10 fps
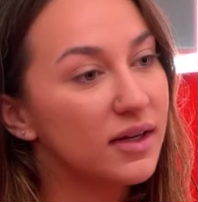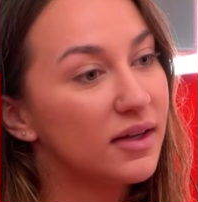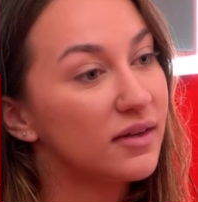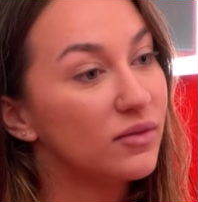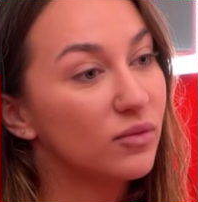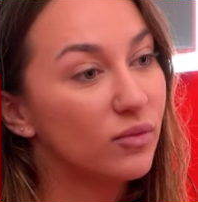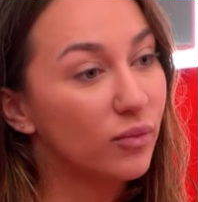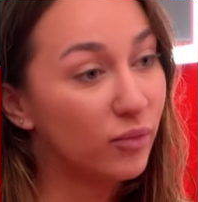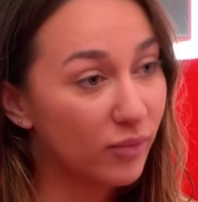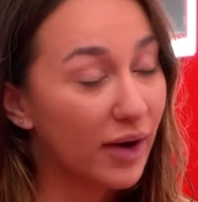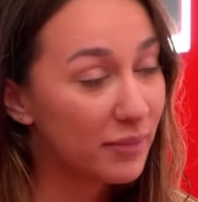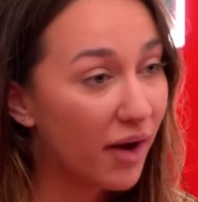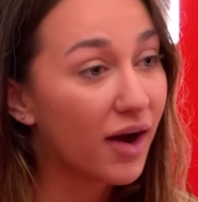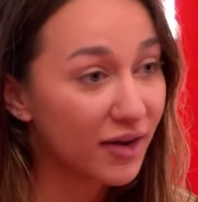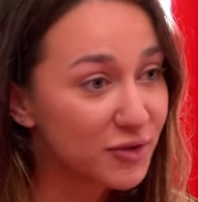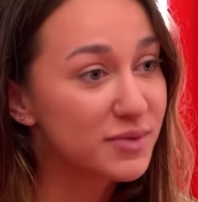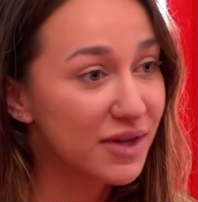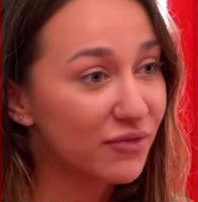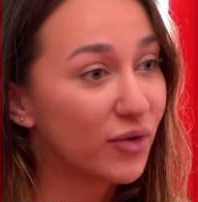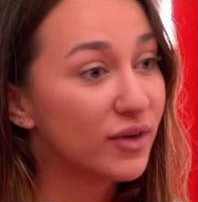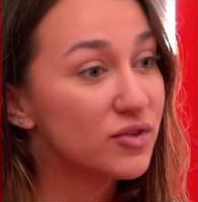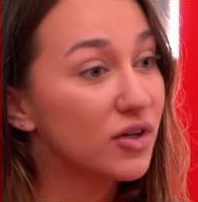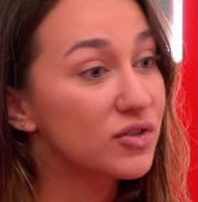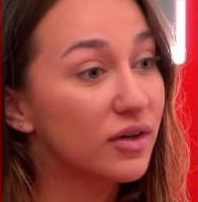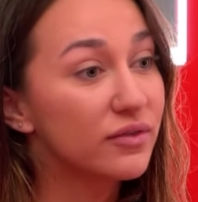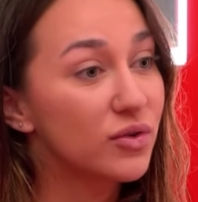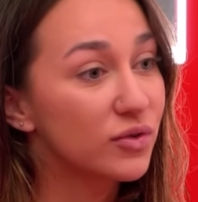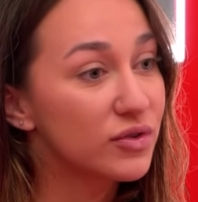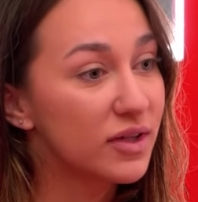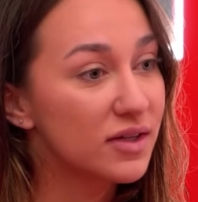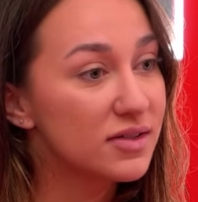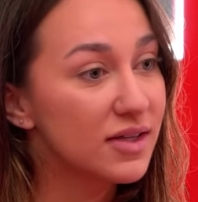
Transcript: in. I'm 100% voting Josh out. I've told you this.